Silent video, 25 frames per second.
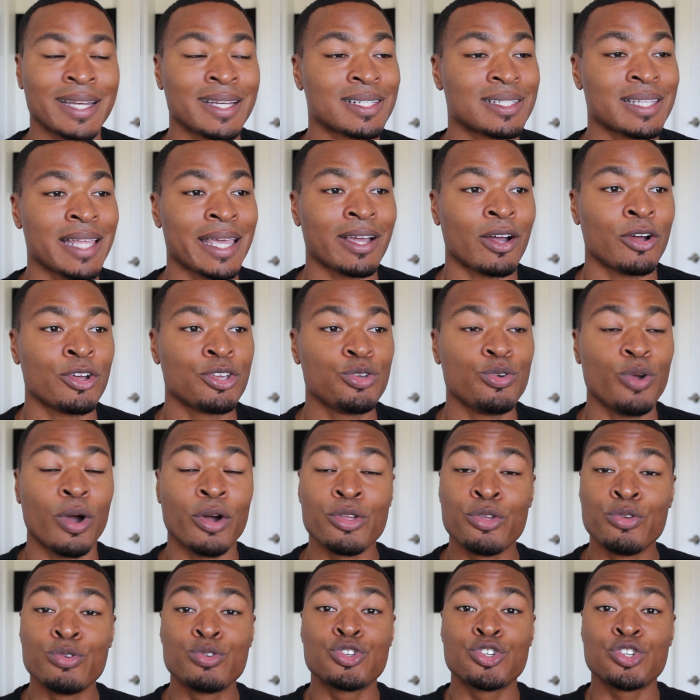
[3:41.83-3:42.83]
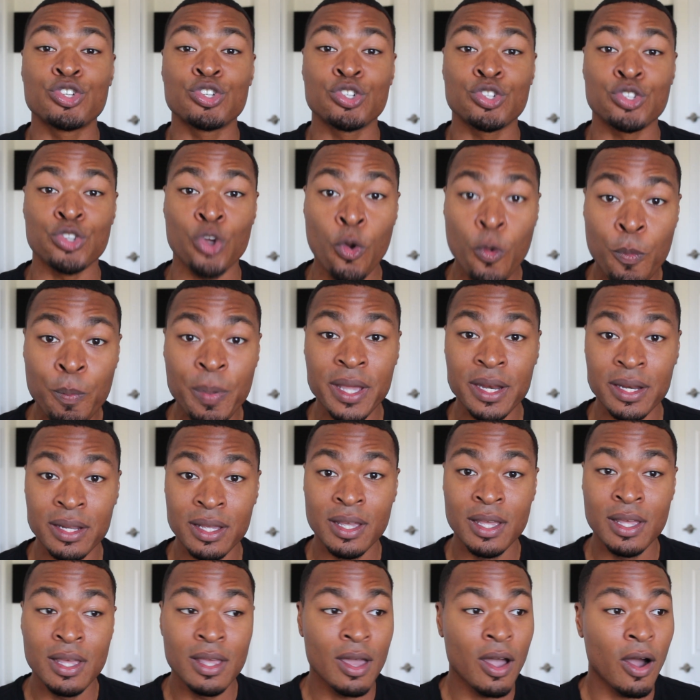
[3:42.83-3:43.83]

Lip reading: And it's like, are you stupid?